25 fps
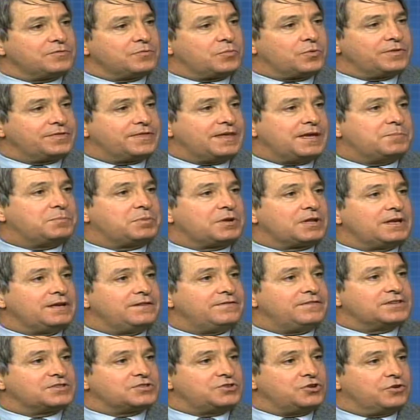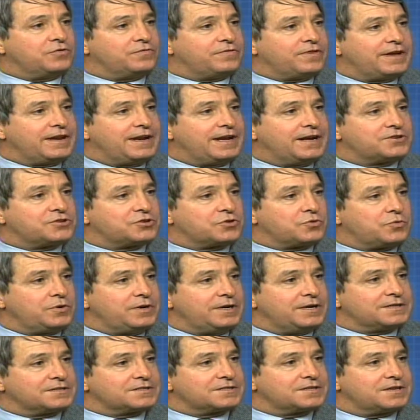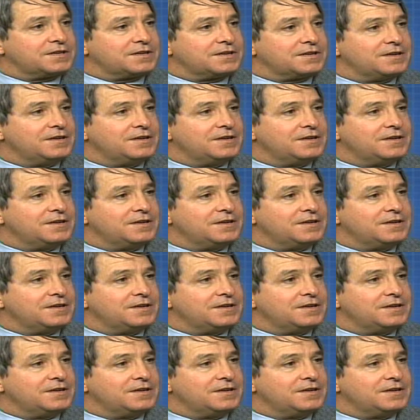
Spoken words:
what they believe is no financial risk.